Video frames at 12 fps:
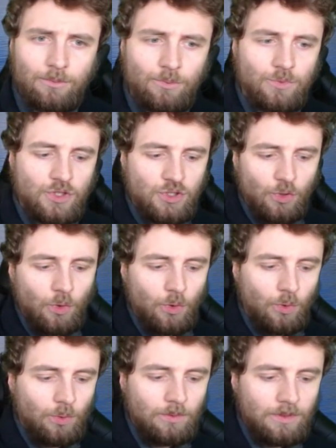
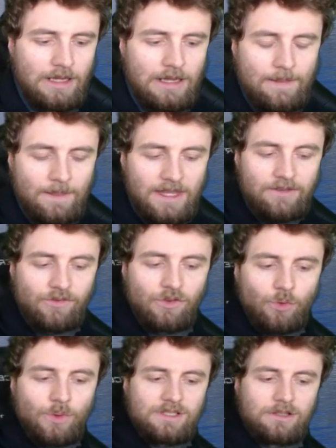So even
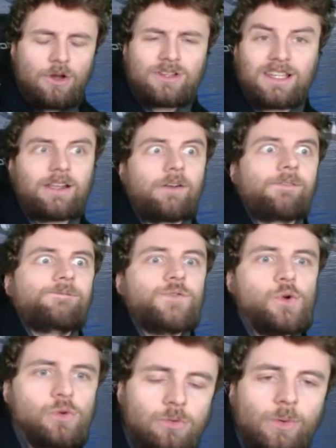though it's lost like a
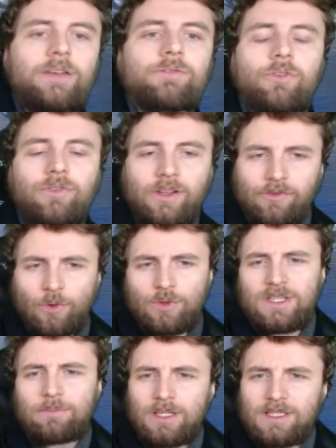full wave of like
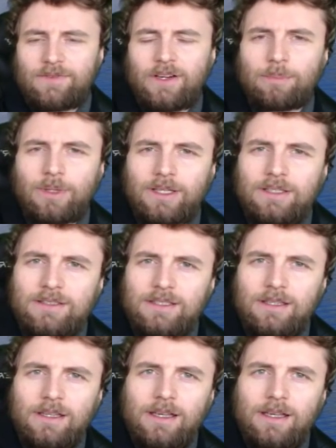14 plus fighter planes,